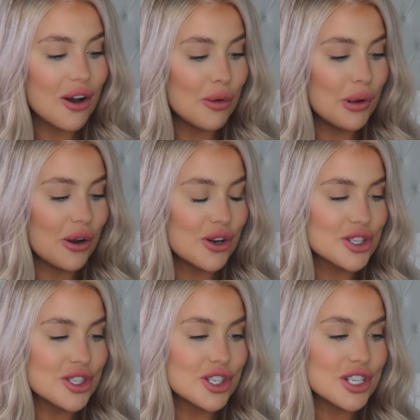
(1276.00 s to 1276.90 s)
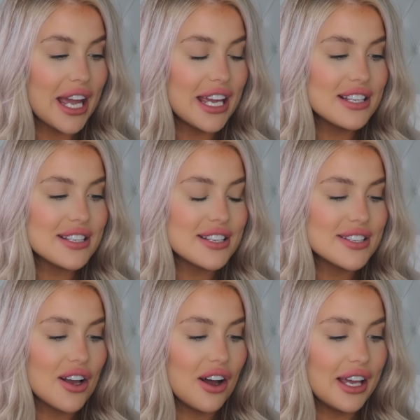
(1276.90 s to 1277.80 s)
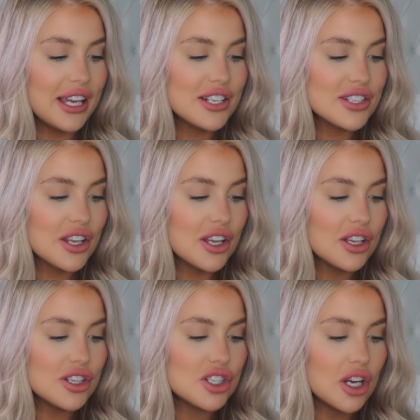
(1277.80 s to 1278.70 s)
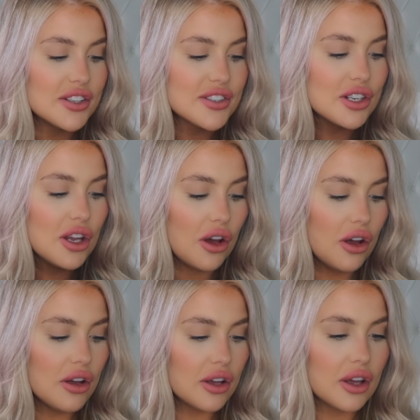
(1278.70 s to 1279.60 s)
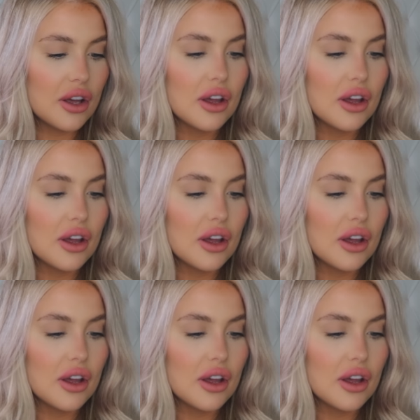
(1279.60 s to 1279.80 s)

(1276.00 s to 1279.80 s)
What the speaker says: oh my gosh, the shades inside just look